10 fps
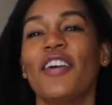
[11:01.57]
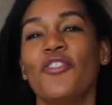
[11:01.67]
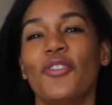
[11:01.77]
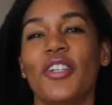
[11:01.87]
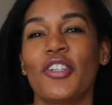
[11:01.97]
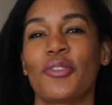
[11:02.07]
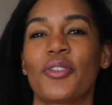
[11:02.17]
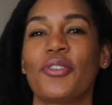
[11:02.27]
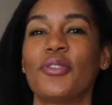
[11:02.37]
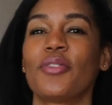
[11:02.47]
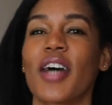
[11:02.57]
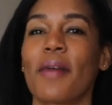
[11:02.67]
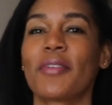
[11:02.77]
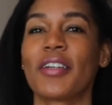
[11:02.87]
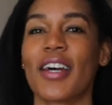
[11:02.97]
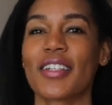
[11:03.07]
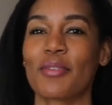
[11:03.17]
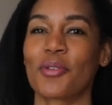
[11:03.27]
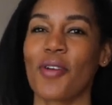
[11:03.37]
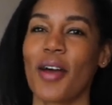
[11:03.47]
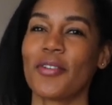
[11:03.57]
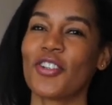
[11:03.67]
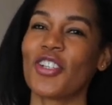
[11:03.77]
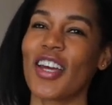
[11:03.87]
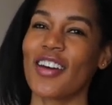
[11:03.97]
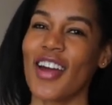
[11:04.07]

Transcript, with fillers: If you you know what to do. Tap the like, subscribe, and share.